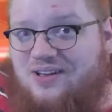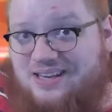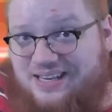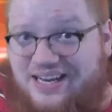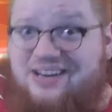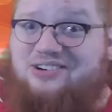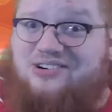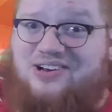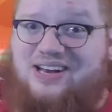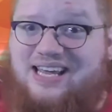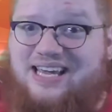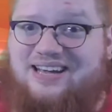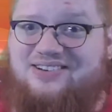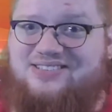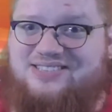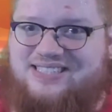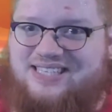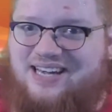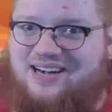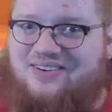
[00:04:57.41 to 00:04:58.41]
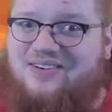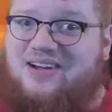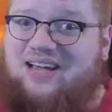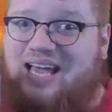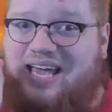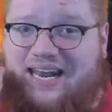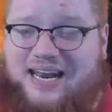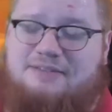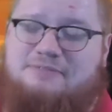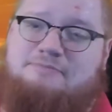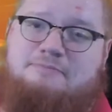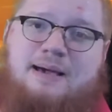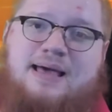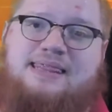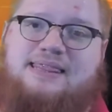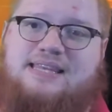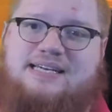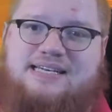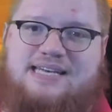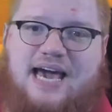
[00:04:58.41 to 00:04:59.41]
literally years ago, and I've met
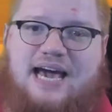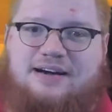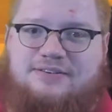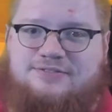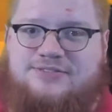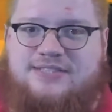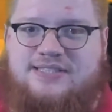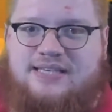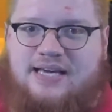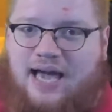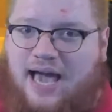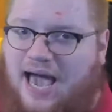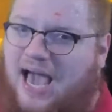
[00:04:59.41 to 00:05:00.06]
the devs